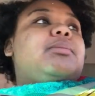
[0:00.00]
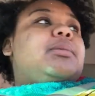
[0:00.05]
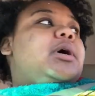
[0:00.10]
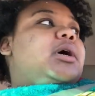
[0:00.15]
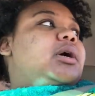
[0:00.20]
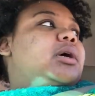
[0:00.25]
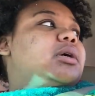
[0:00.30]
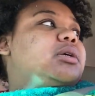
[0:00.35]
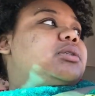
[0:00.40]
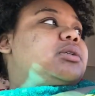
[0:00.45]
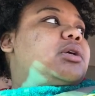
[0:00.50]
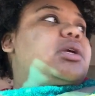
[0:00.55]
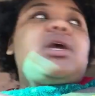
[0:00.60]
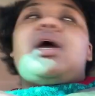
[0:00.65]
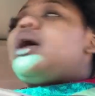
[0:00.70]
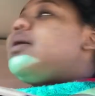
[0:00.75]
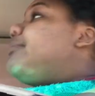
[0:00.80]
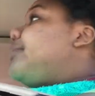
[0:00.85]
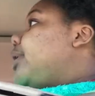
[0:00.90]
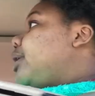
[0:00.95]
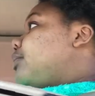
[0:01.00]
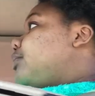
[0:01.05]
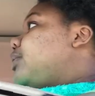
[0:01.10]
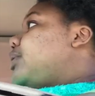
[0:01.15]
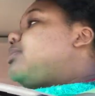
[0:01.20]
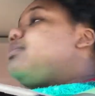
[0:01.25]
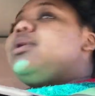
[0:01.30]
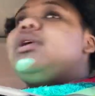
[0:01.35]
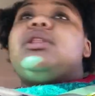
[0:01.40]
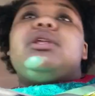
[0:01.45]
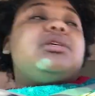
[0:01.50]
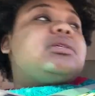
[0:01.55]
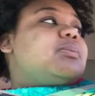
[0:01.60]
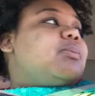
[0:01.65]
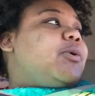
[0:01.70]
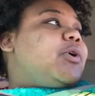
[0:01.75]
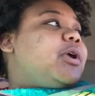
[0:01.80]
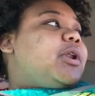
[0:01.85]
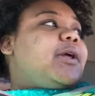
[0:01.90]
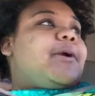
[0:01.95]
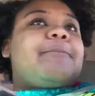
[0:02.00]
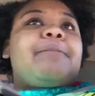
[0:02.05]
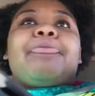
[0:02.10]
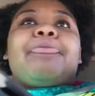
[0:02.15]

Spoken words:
So y'all bear with me this morning,